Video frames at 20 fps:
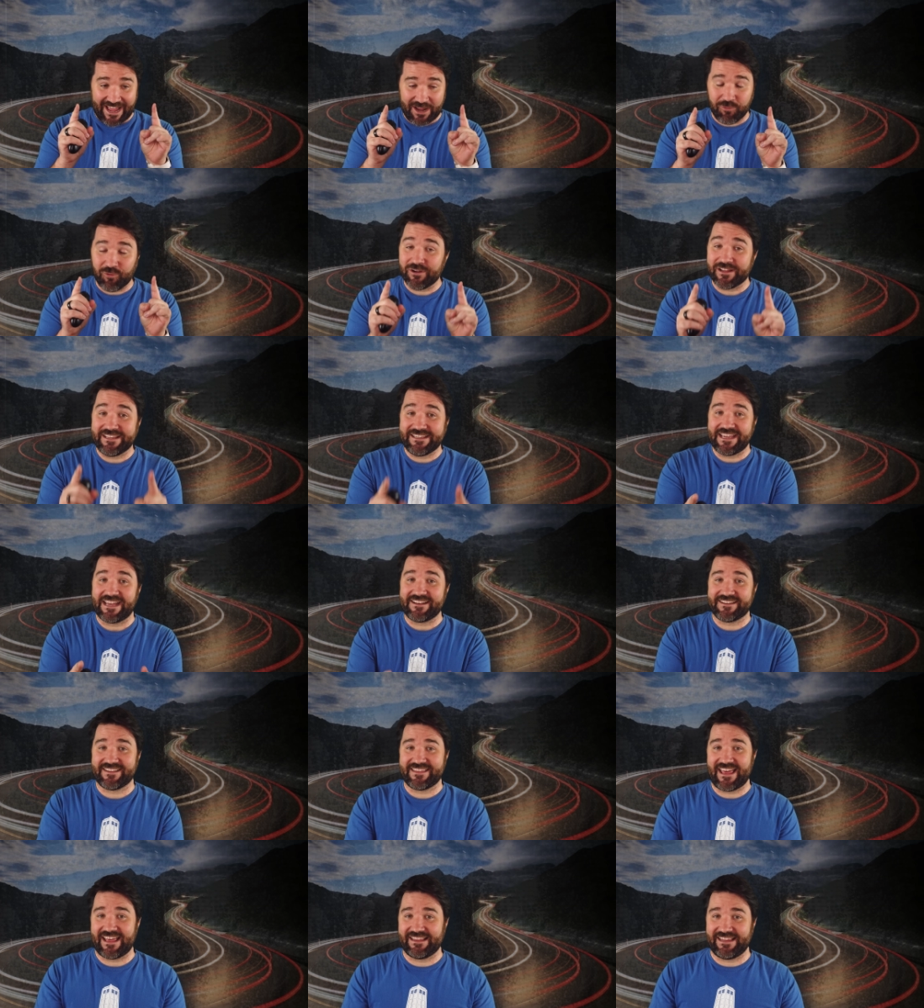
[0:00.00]
I will
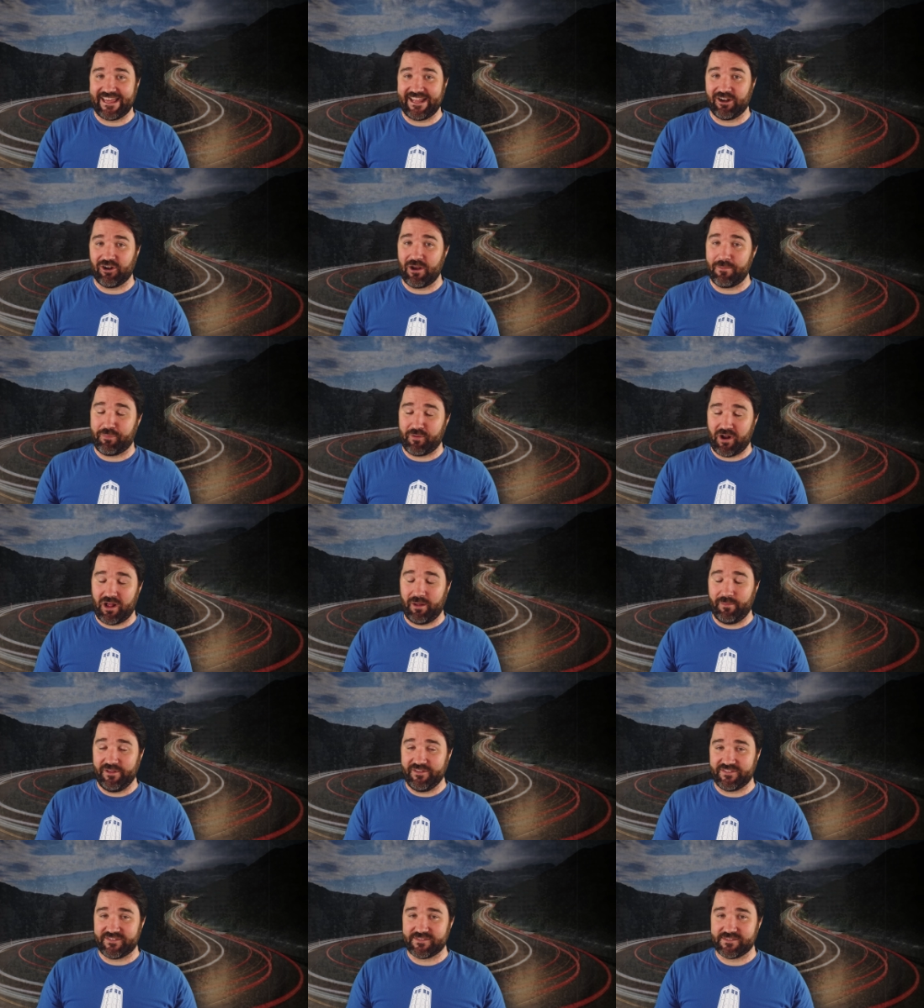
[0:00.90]
get to that later, I
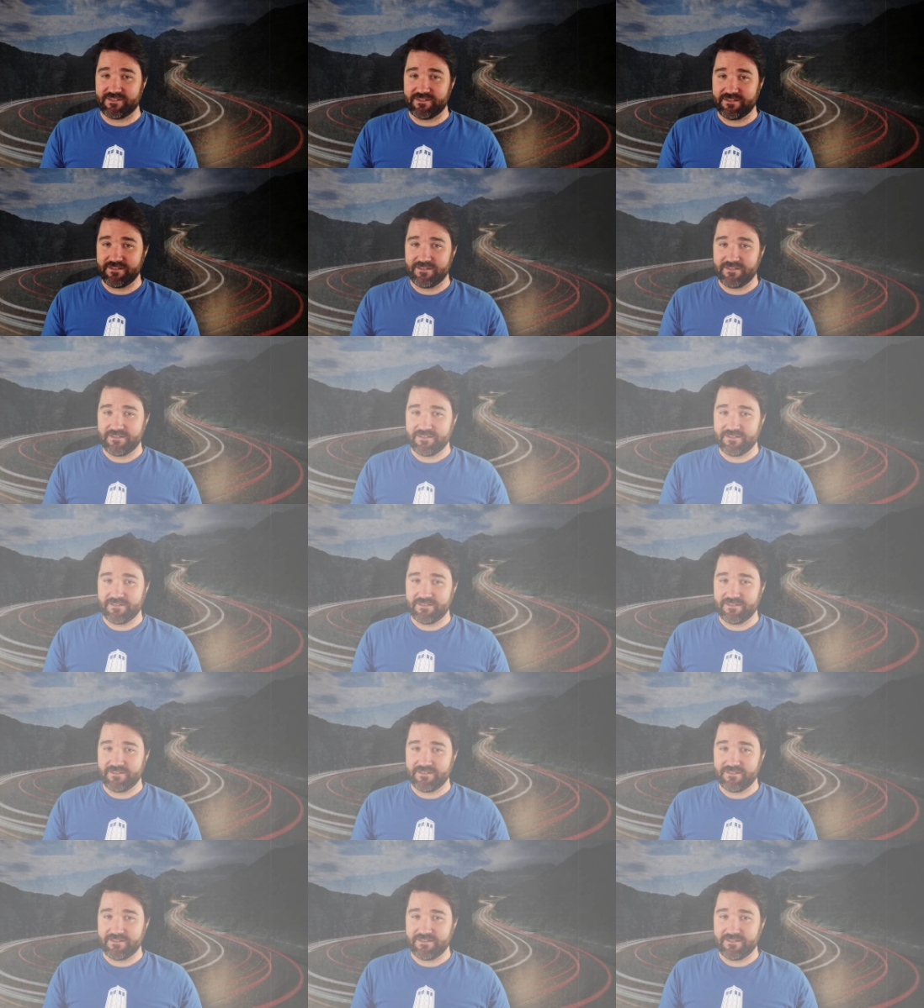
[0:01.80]
promise.